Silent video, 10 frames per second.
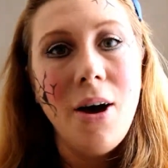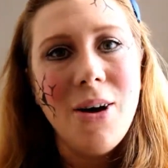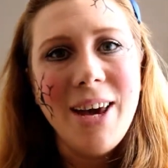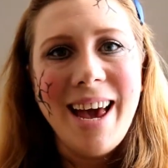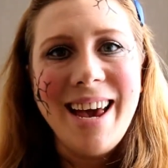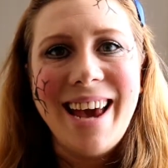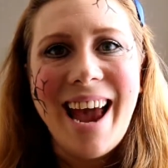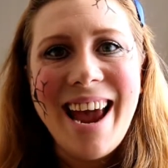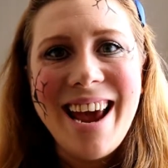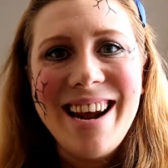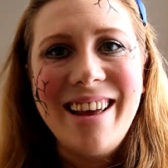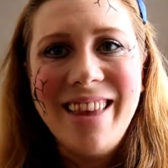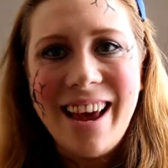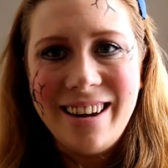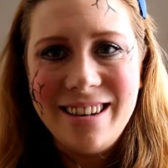Okay,
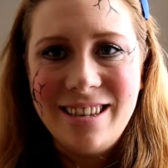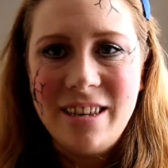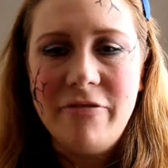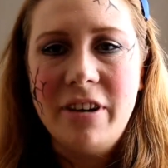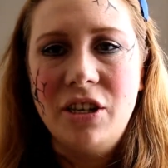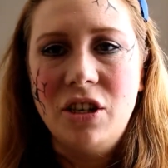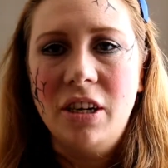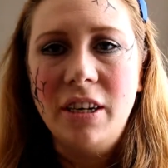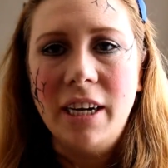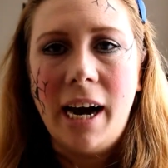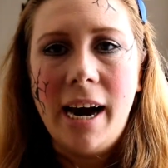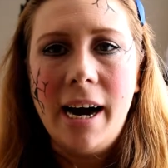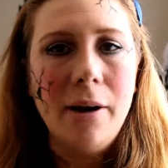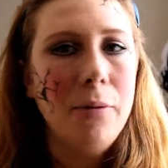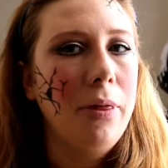and that is the finished look
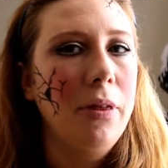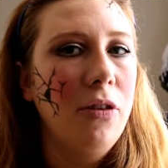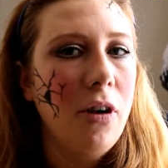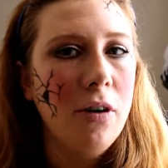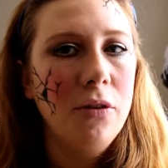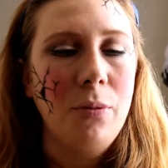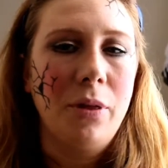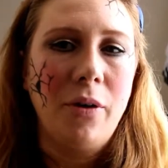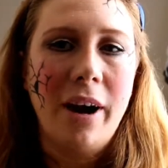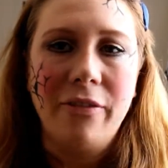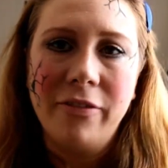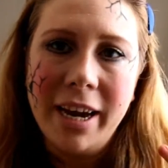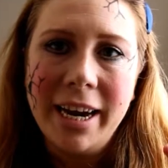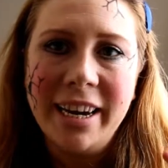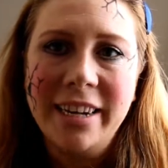uh, with the dolls, with the cracked
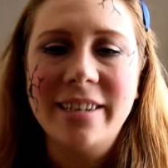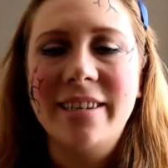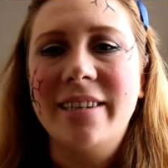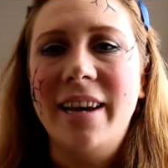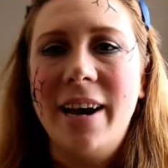face.